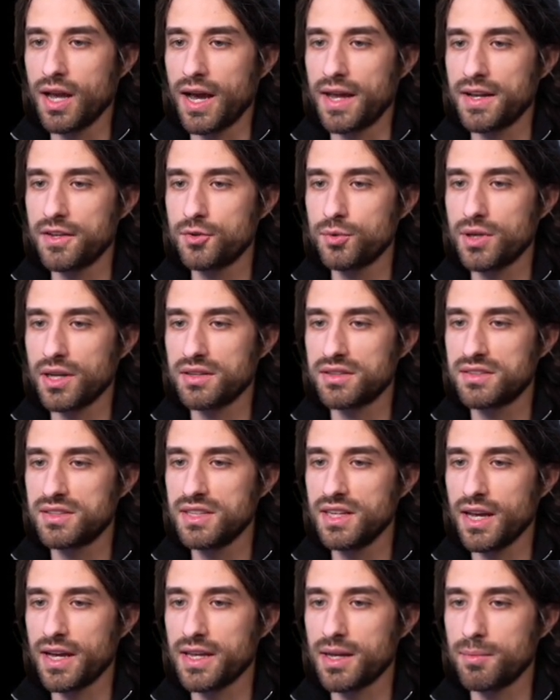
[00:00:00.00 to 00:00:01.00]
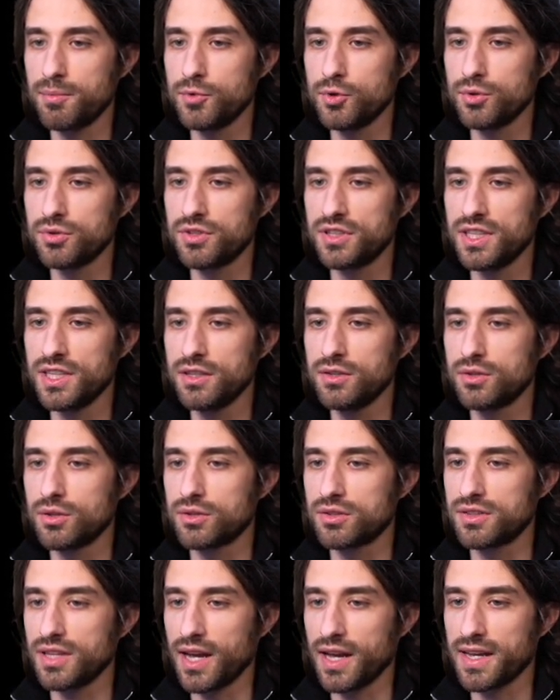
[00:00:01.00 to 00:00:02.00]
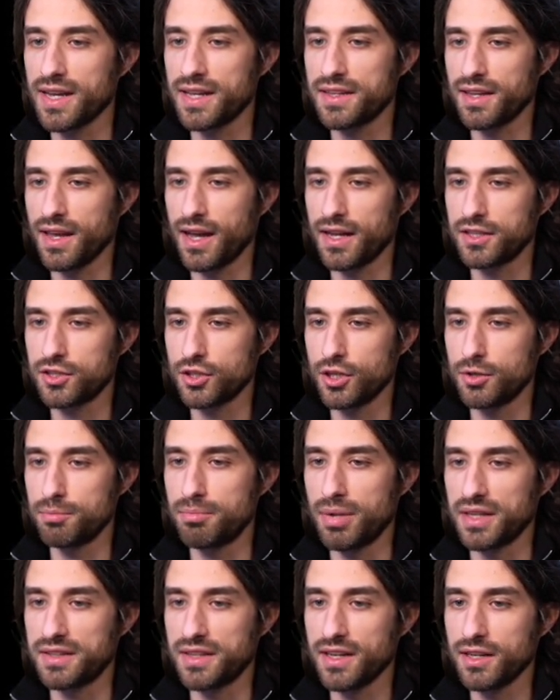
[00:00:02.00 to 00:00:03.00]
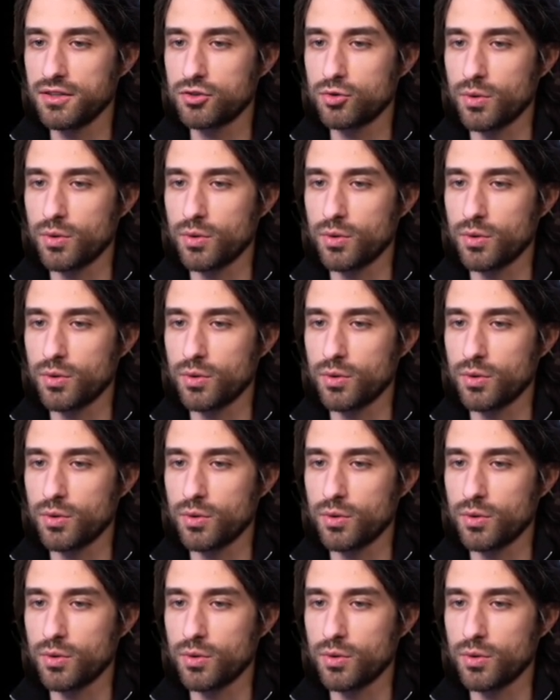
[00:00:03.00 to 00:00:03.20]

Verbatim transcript: And as you can see, I am using the target action pattern.